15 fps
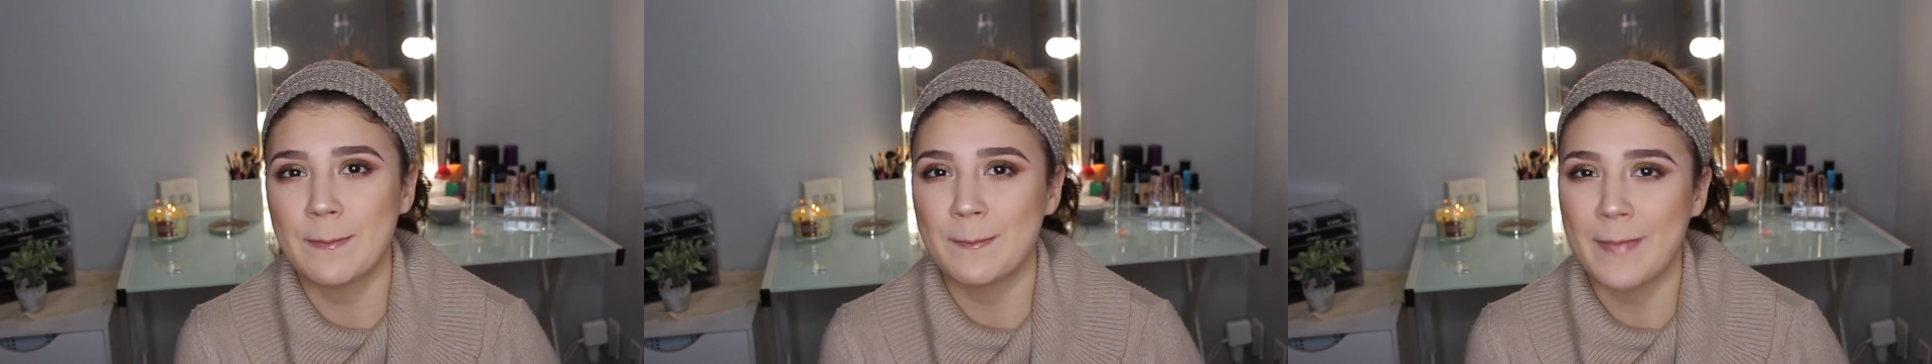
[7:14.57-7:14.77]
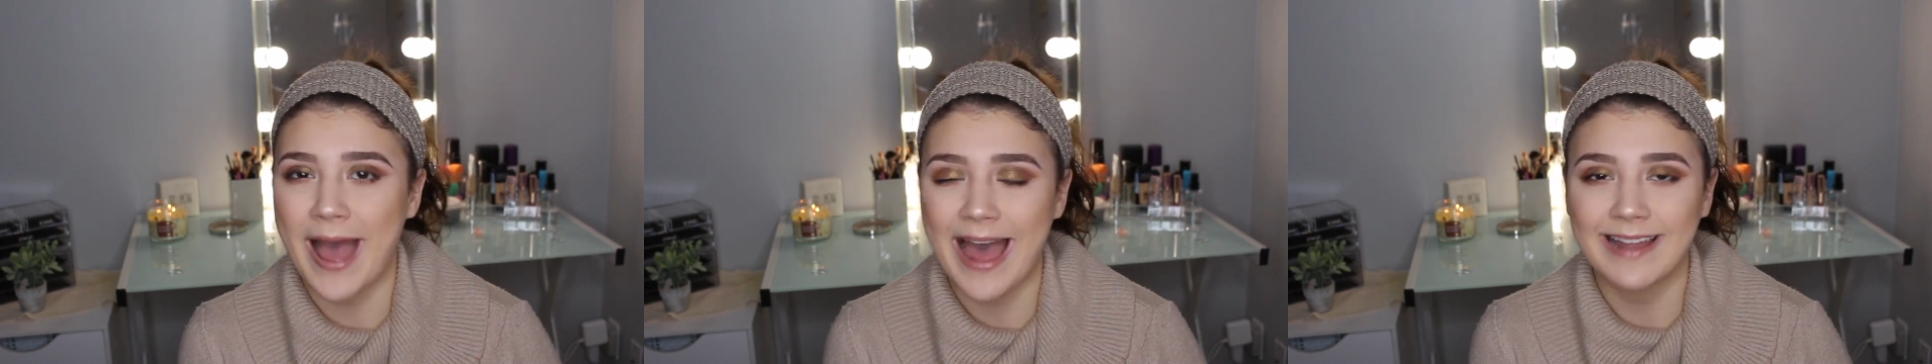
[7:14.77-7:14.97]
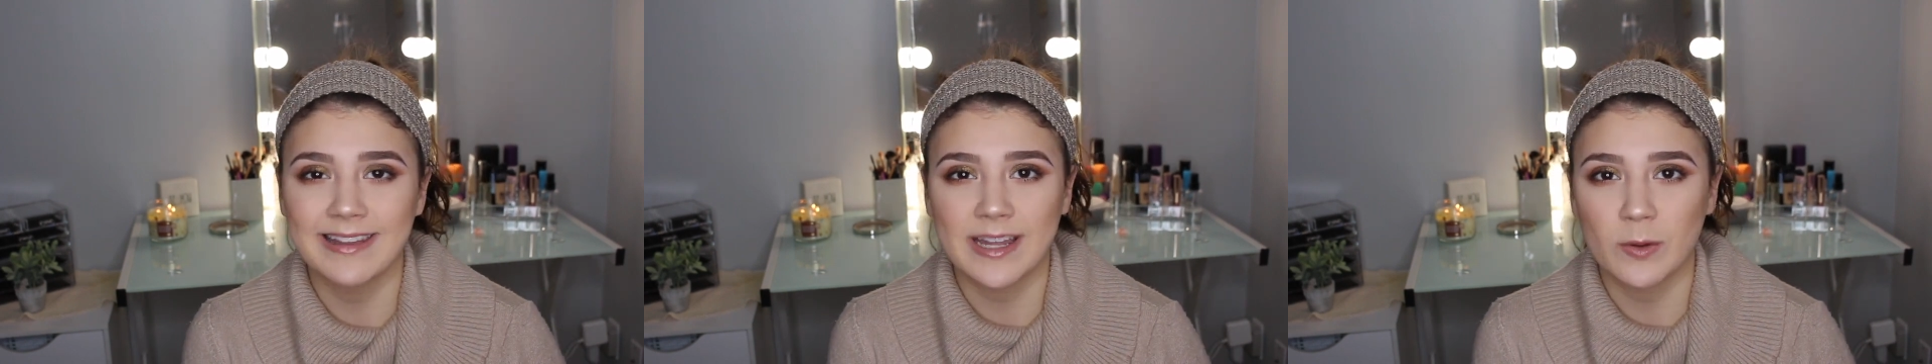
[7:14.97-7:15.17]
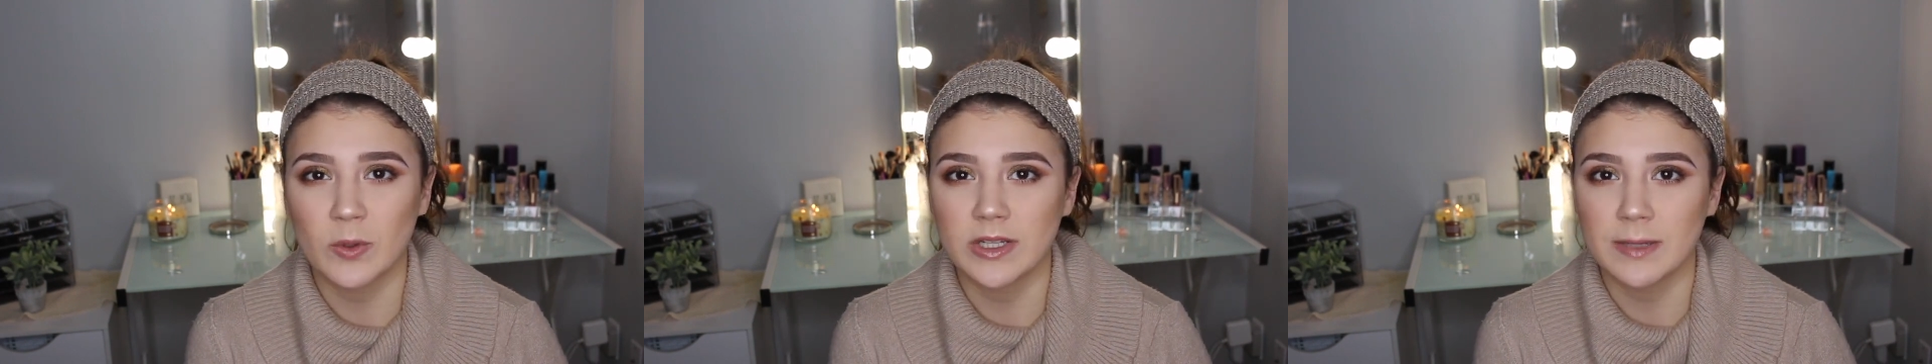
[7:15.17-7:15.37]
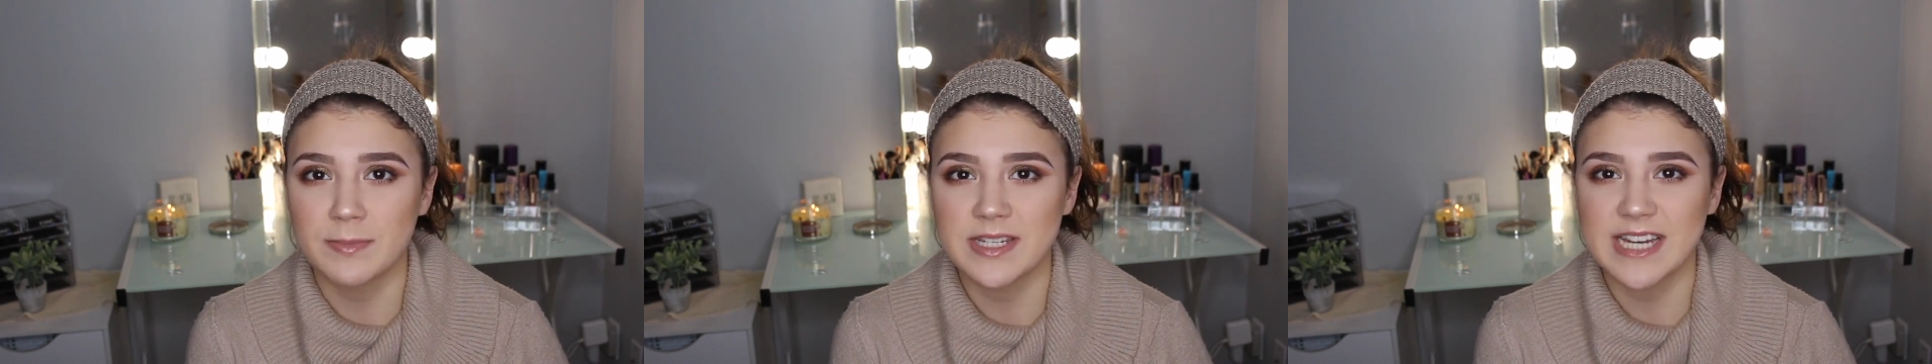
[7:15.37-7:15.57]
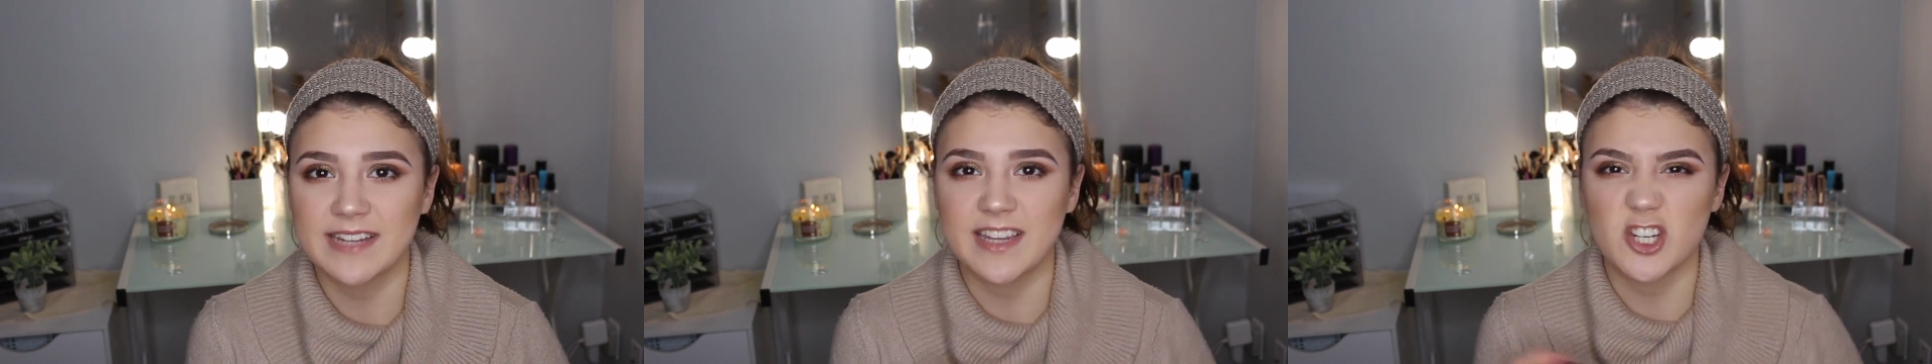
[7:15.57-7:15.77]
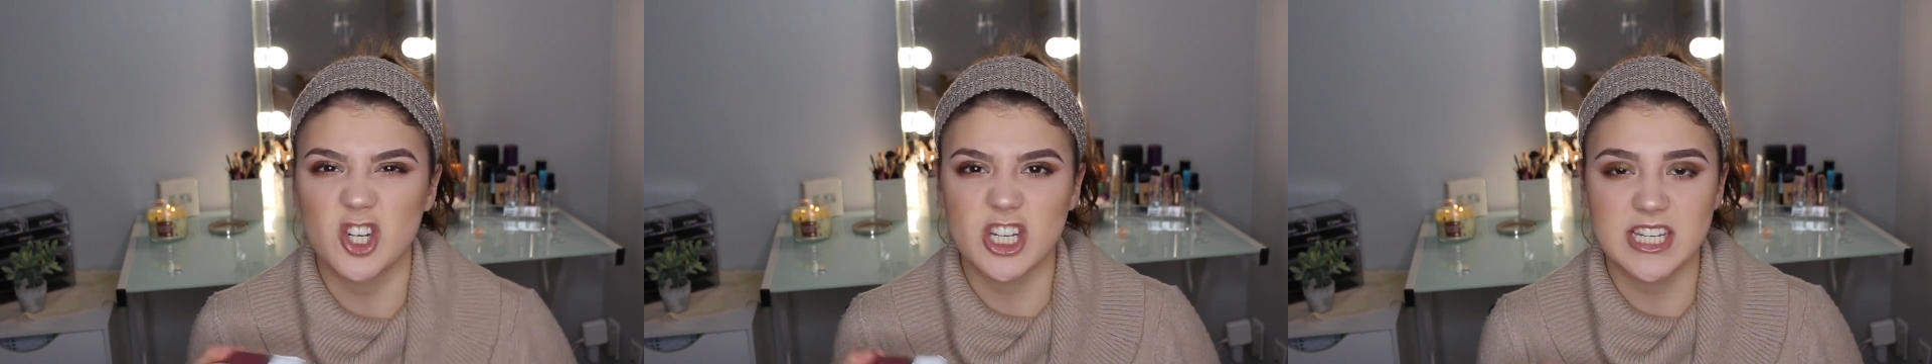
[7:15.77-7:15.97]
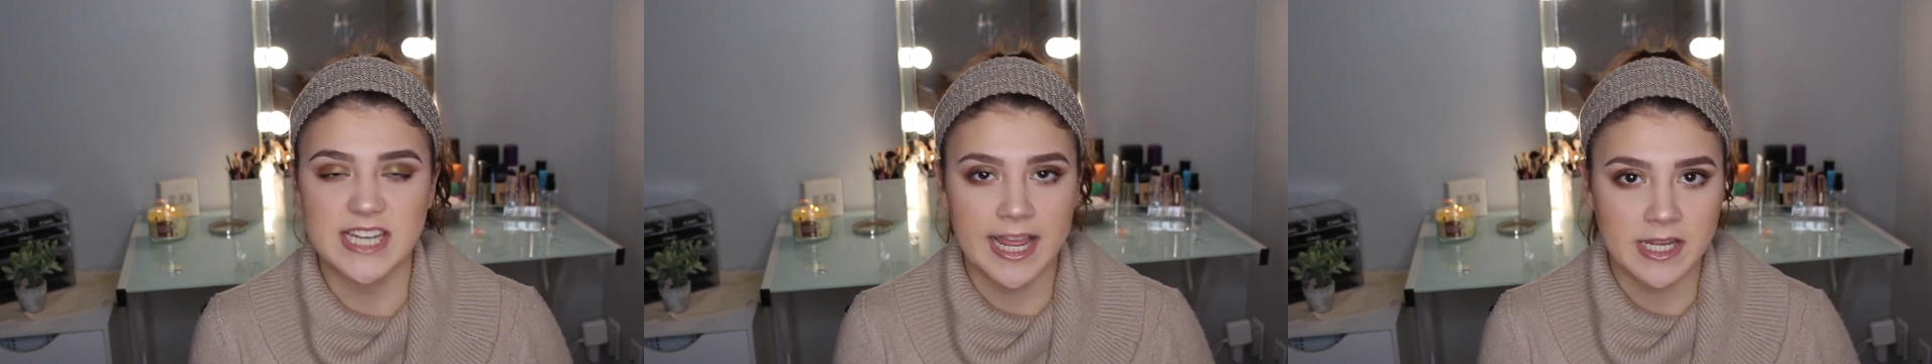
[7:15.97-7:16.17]
matte liquid lipstick that
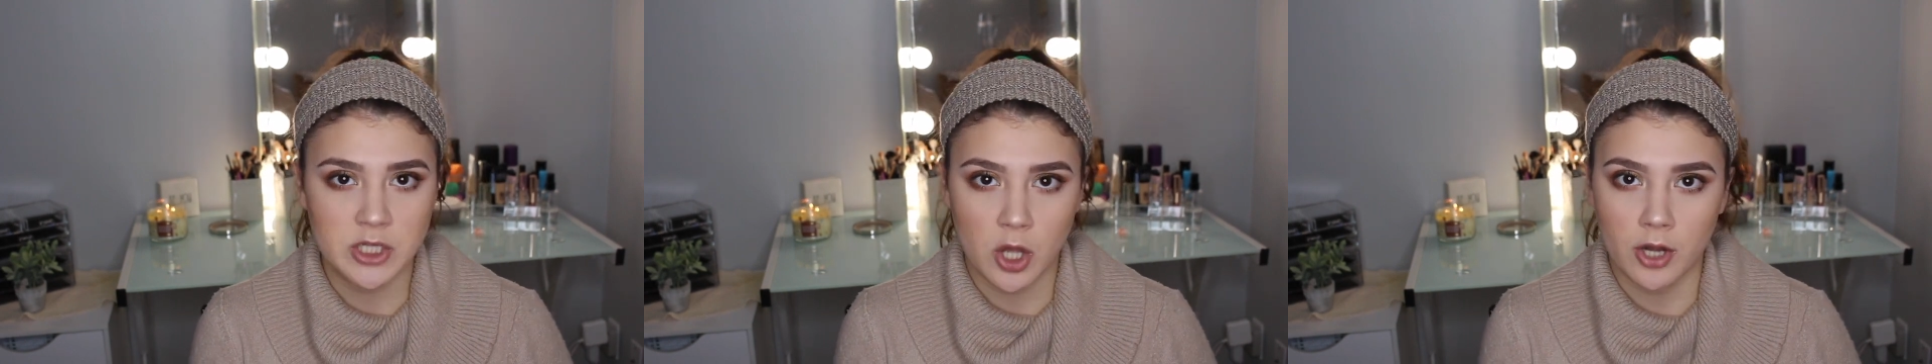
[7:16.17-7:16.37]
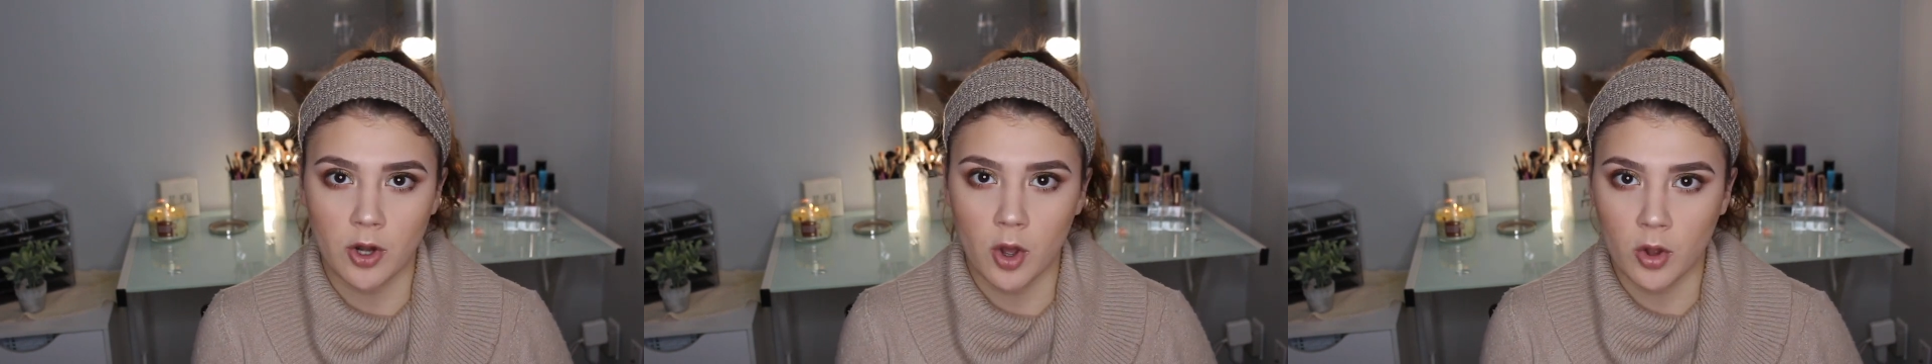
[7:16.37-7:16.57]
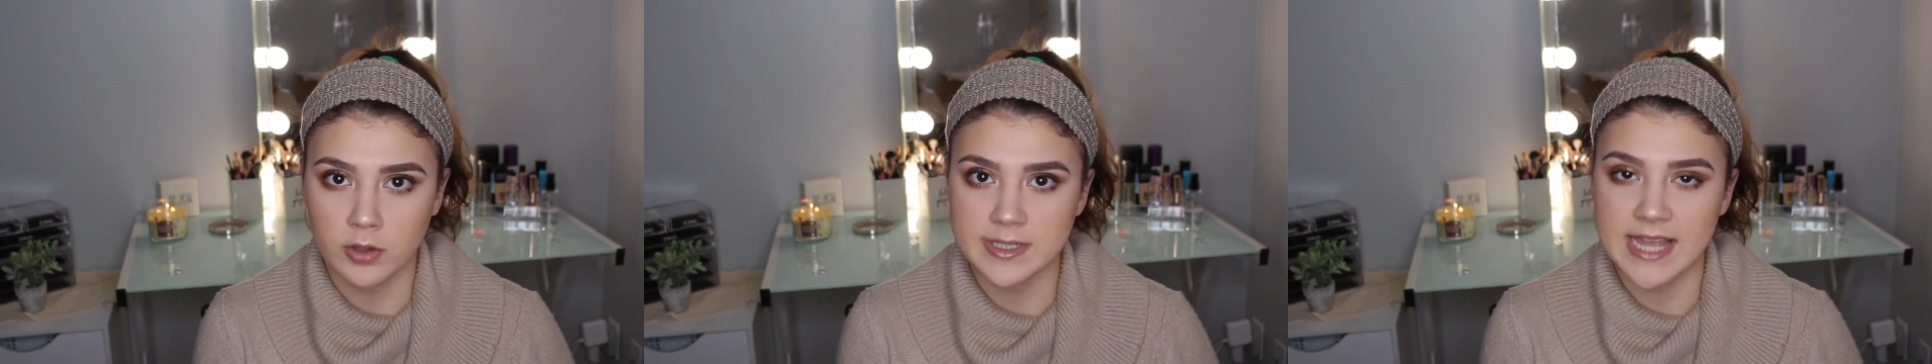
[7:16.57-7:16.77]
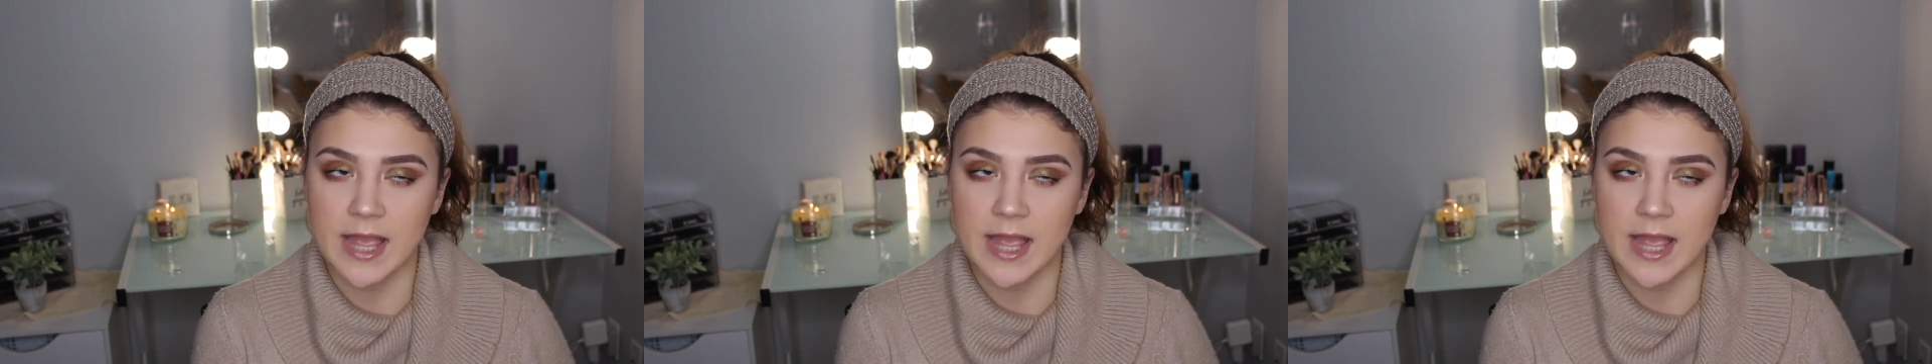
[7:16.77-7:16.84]
just stays on all